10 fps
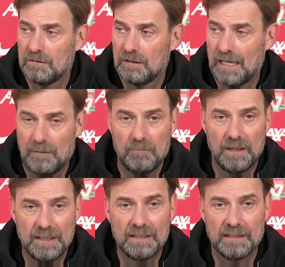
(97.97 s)

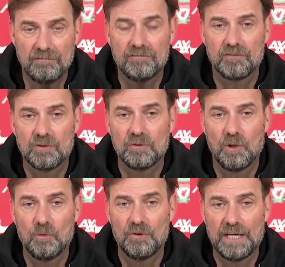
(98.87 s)
humble enough to
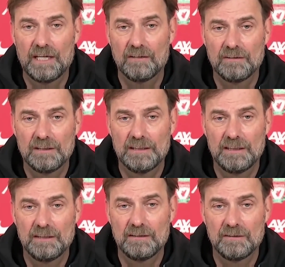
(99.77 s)
go there
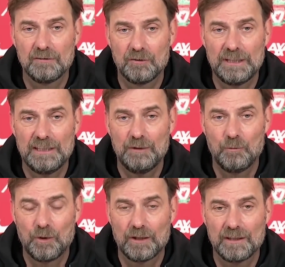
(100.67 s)
and really
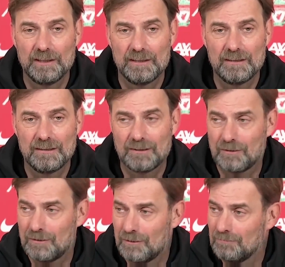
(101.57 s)
work
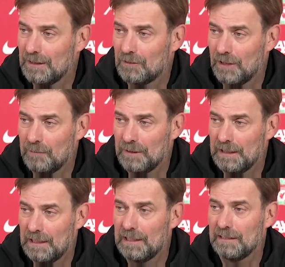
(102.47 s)
incredibly
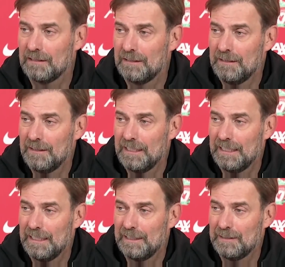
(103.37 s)
hard,
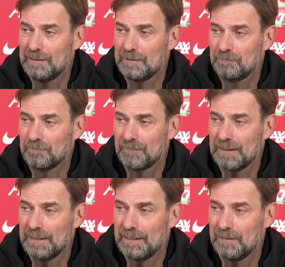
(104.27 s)
and
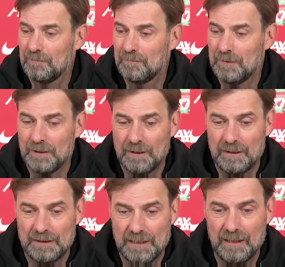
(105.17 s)

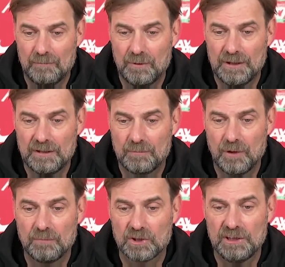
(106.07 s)
put in a
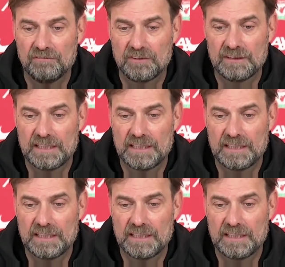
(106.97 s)
proper shift.